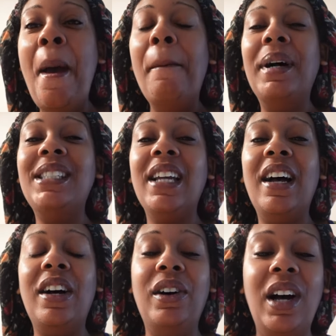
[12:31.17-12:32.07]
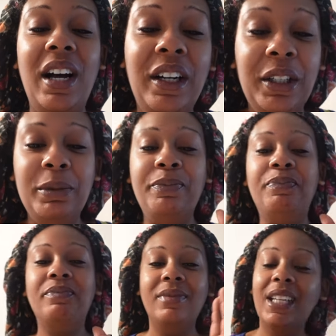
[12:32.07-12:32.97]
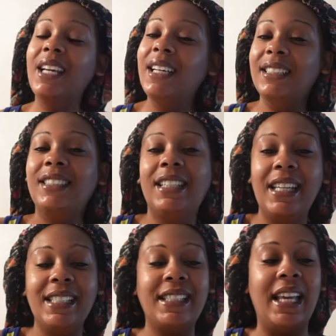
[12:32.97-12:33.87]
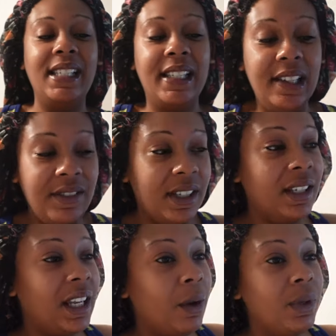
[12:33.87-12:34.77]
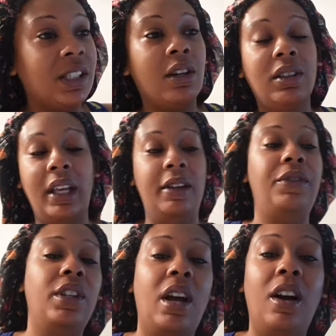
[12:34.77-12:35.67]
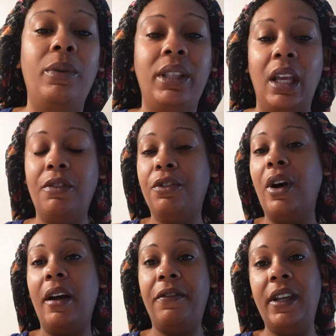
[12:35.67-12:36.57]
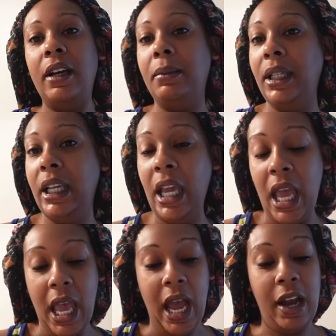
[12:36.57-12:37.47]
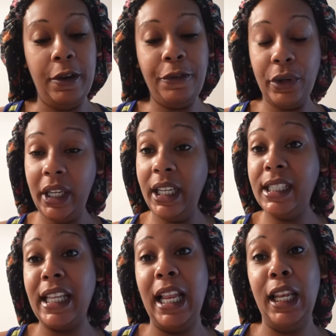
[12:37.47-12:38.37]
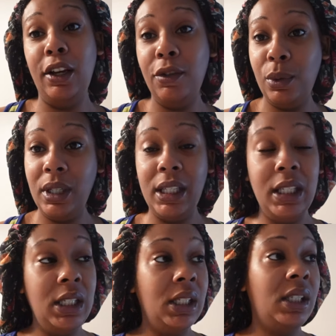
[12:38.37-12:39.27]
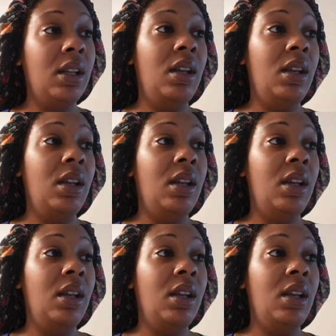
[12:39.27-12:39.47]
But y'all, yeah, today is Thanksgiving. Like, we so thankful, y'all. We thankful for our family, our friends, our loved ones.